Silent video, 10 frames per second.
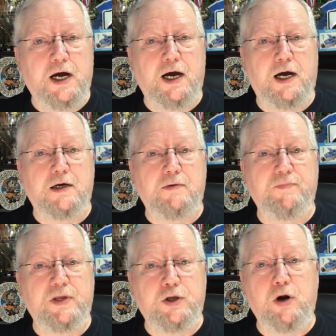
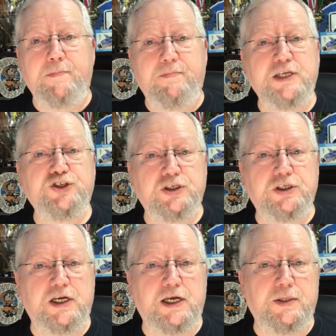you know, I
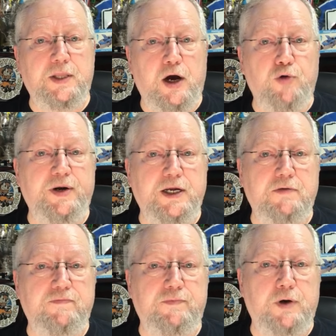mentioned in the
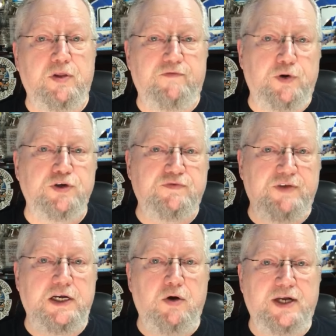opening, or the first
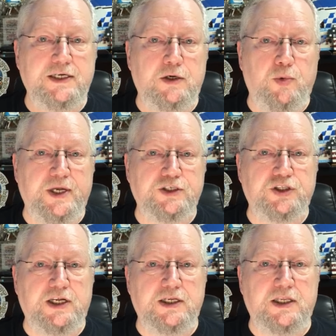video I did on this,
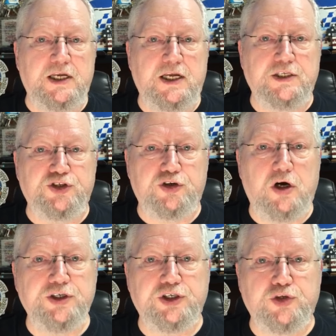that the
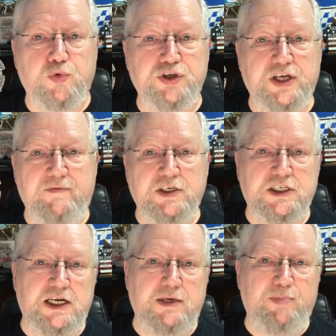instructions were
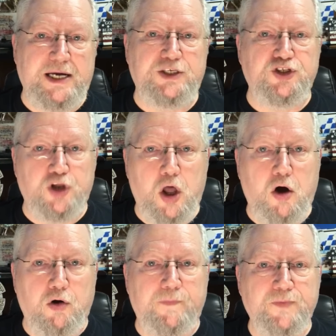17 pages
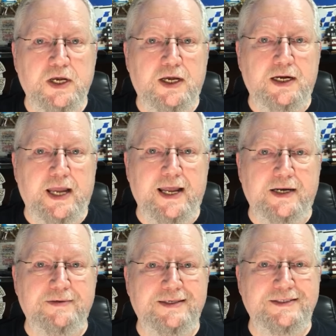long.
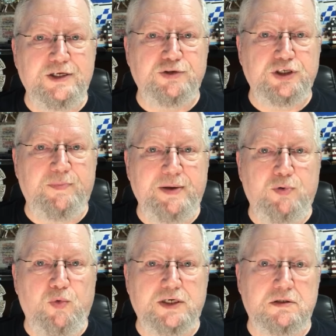And, you know, some people
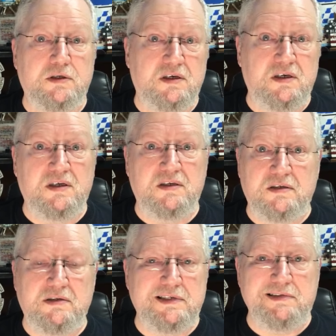went,
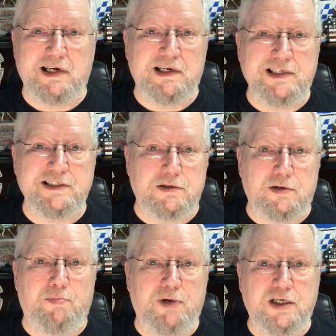oh, that's a
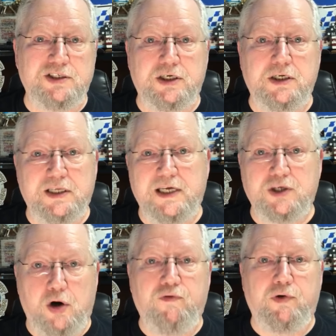little much, isn't it? That's
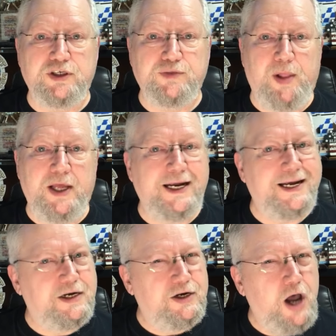over-explaining.
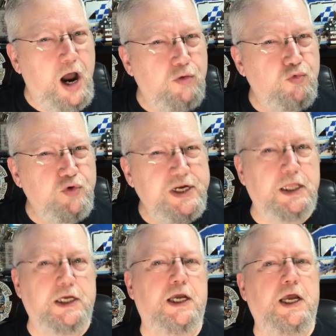Not really.